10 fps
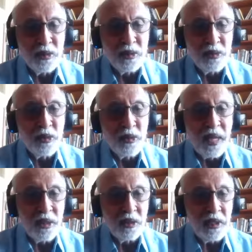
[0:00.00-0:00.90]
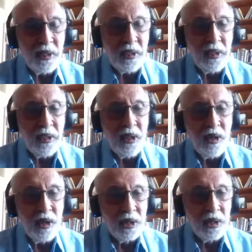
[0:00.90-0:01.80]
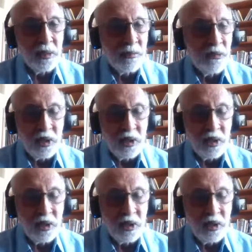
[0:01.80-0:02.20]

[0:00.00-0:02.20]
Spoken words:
had on the